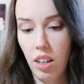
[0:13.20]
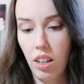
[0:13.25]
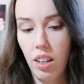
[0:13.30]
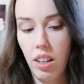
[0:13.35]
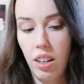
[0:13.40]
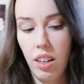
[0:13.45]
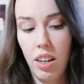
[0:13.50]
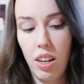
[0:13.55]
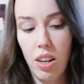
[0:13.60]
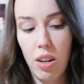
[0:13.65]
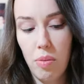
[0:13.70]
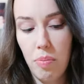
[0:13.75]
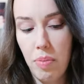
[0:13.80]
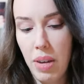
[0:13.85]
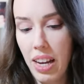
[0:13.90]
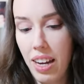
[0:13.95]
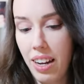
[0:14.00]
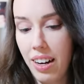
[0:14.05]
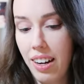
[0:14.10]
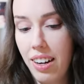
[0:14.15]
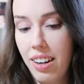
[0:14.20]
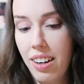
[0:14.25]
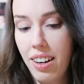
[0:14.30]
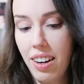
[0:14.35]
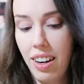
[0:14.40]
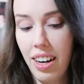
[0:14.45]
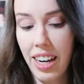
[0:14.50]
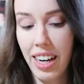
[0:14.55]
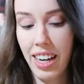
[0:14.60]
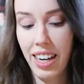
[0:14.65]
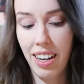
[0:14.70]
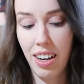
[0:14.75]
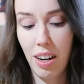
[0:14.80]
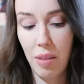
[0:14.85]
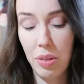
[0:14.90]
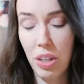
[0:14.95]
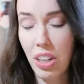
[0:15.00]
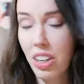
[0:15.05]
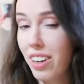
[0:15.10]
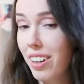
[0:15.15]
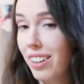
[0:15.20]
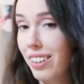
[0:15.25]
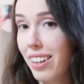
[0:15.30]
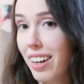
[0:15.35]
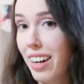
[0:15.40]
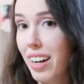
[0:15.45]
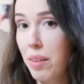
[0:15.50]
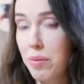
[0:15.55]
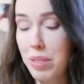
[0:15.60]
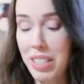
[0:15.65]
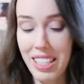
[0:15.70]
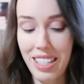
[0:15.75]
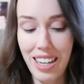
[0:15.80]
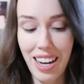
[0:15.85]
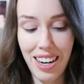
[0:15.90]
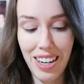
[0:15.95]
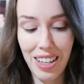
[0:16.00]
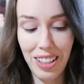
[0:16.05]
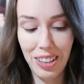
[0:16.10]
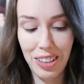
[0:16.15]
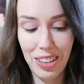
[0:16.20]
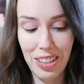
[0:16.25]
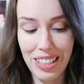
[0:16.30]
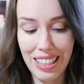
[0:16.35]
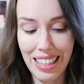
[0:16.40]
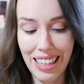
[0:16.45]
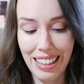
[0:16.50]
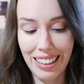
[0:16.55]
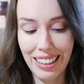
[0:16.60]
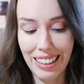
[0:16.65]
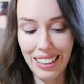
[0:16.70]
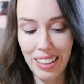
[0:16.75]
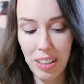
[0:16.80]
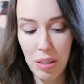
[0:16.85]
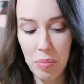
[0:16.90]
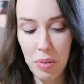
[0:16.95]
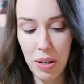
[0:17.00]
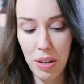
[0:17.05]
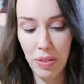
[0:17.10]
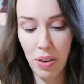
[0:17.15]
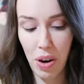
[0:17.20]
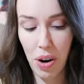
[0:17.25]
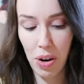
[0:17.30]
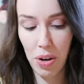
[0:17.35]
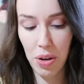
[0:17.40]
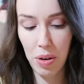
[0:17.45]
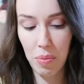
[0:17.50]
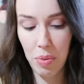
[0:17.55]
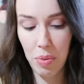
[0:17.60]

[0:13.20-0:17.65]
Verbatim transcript: Oh man, I, I'm not gonna lie, I'm starting to lose a little bit of hope.